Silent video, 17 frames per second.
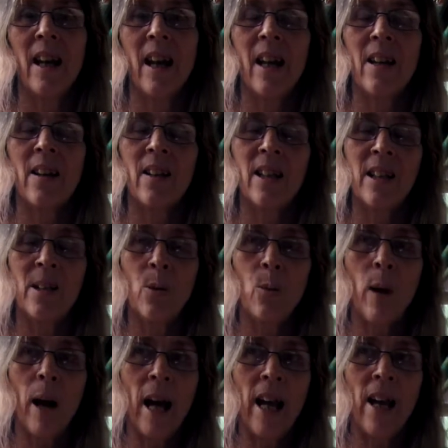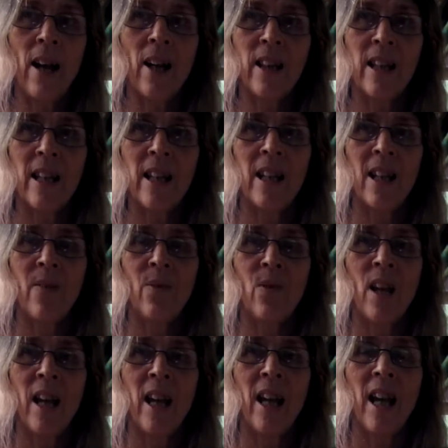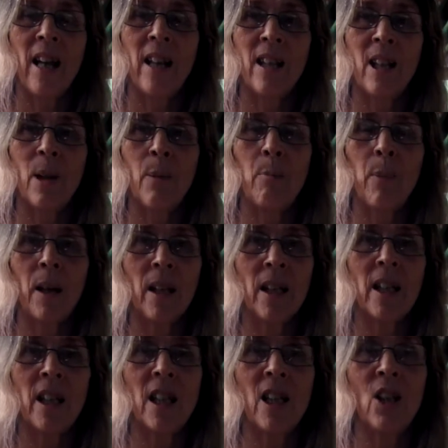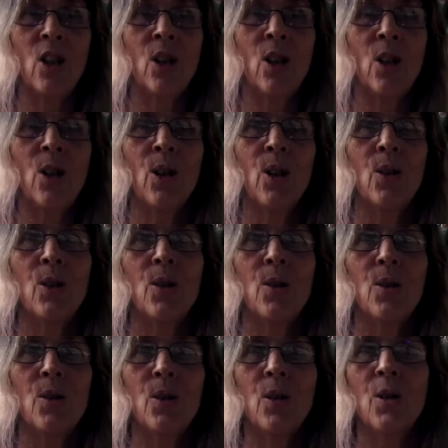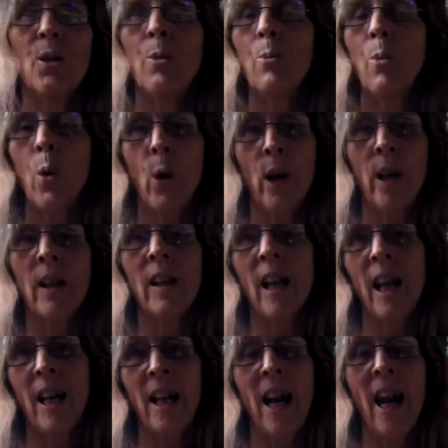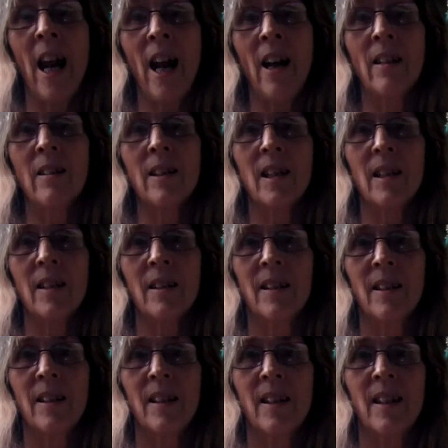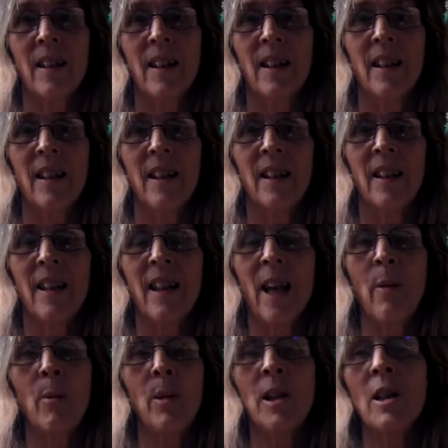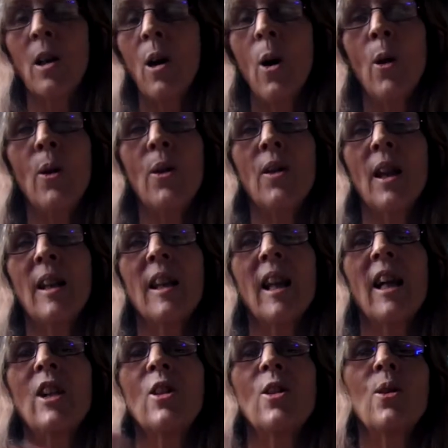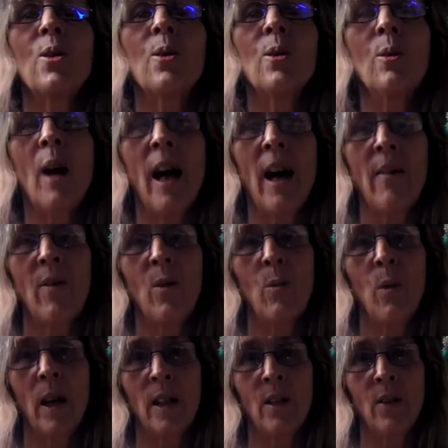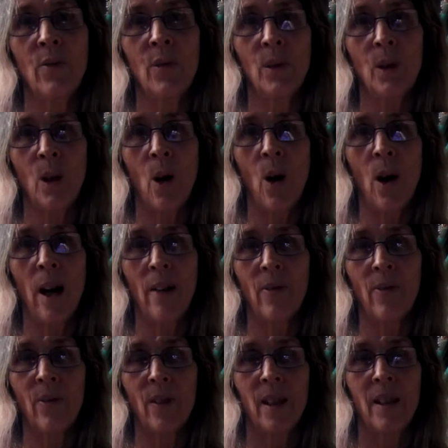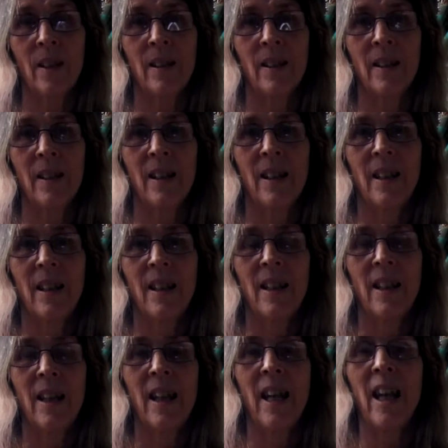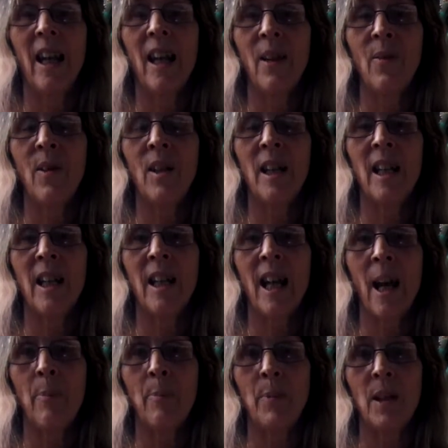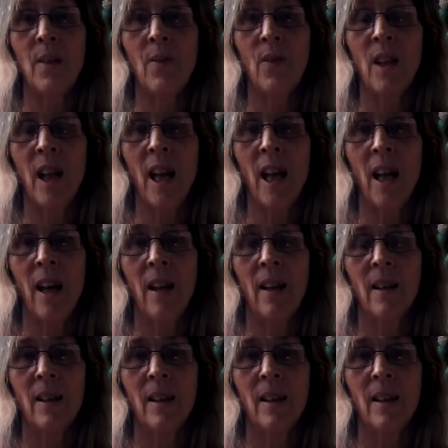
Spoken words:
And in a way, I think if they had the ability to work that out, they would know that they do have a wonderful life, even in captive care.